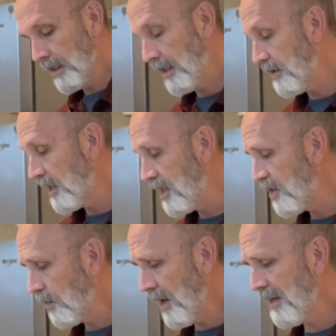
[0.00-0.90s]
into
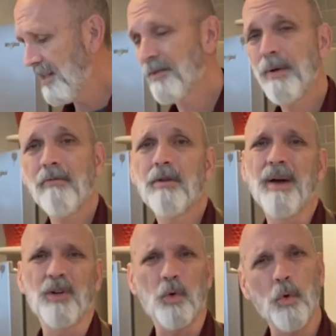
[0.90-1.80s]
each one. It's probably
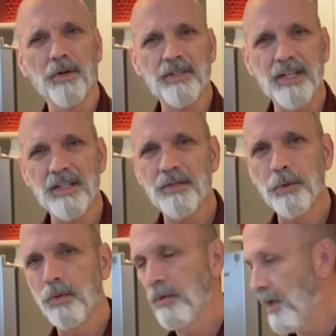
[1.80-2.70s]
about a 1/4
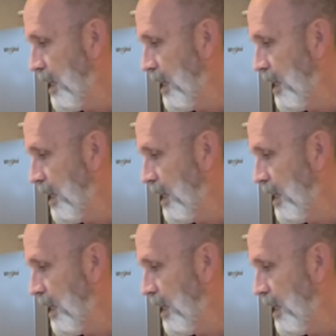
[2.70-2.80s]
teaspoon